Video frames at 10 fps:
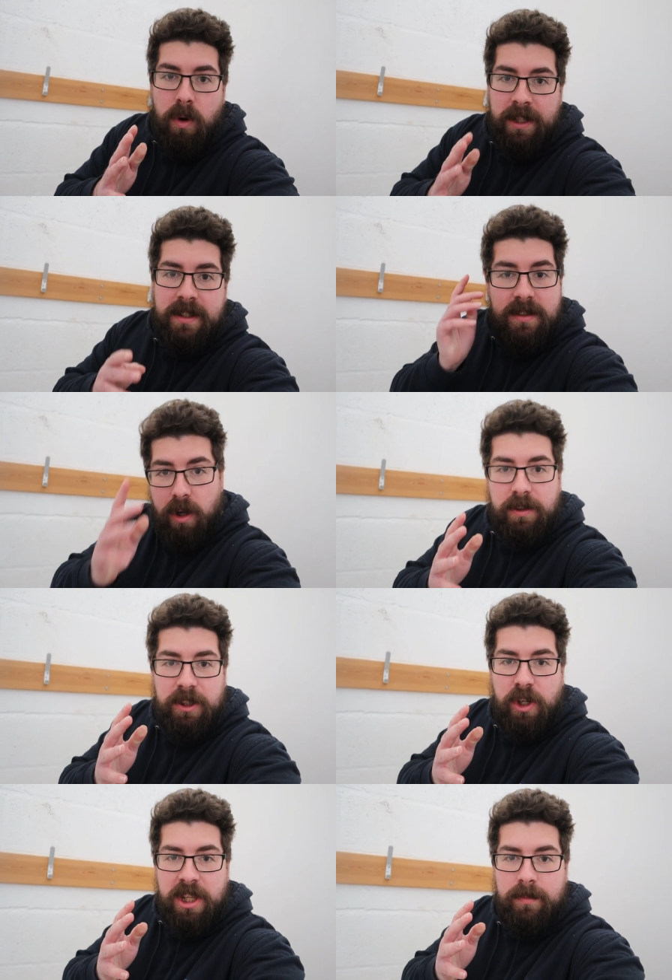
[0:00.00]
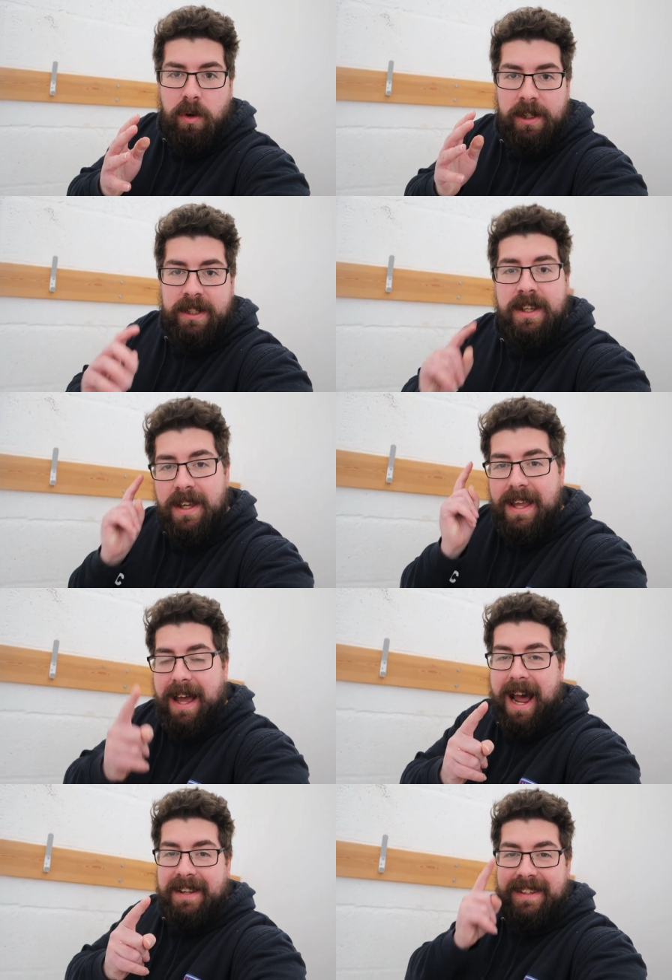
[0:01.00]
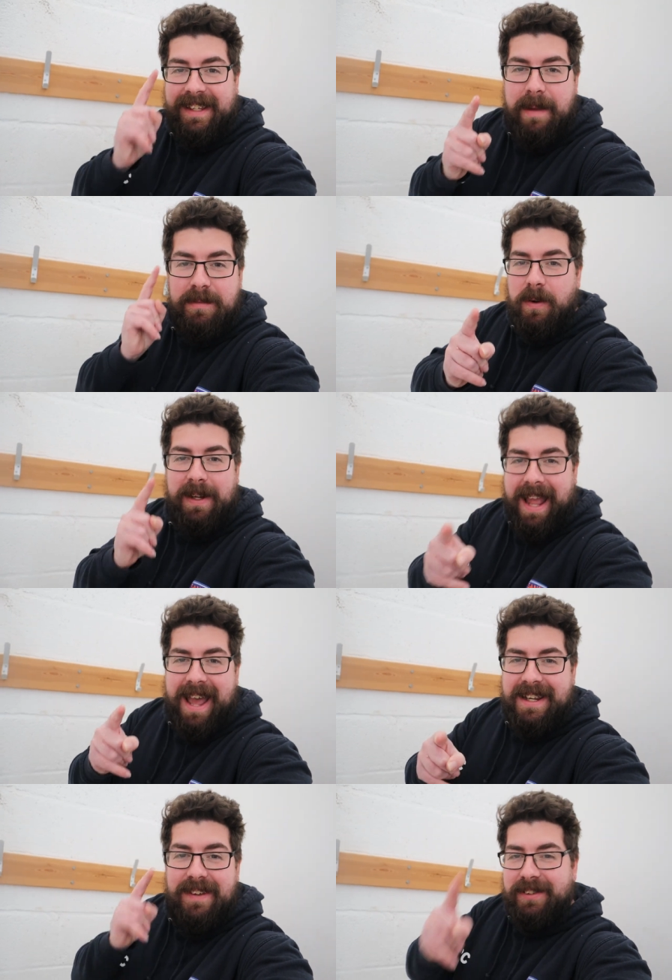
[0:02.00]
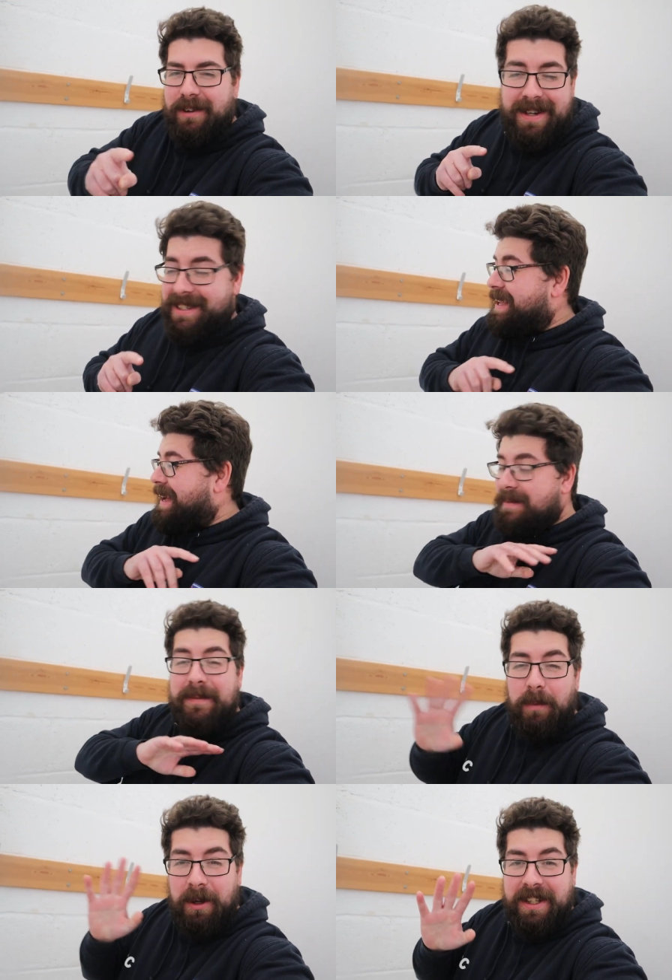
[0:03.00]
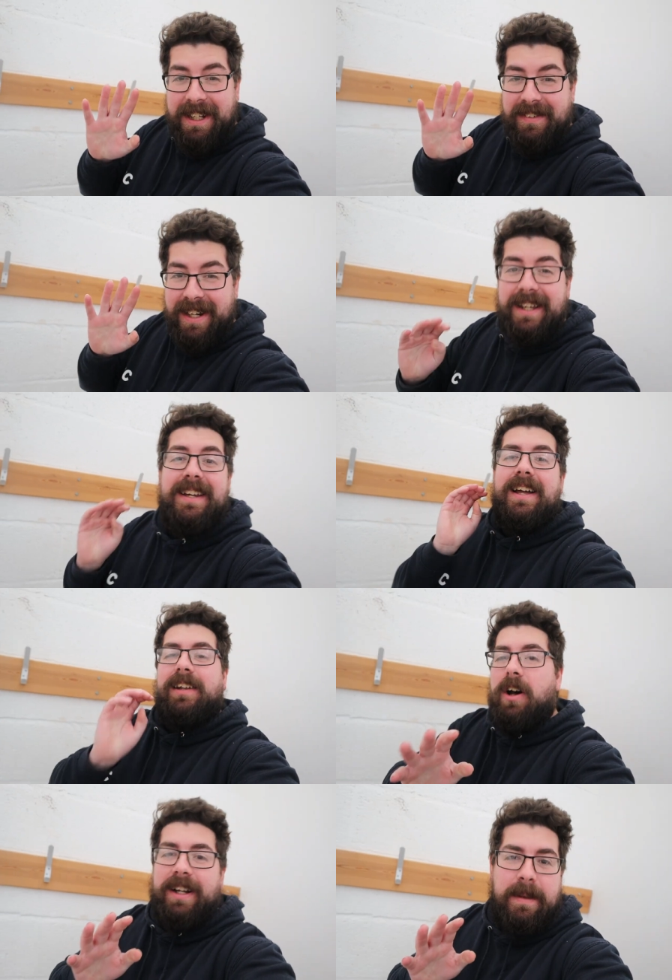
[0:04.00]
morning. Told you I'd join in the morning, and the game's going ahead even though it's like one degree. A lot of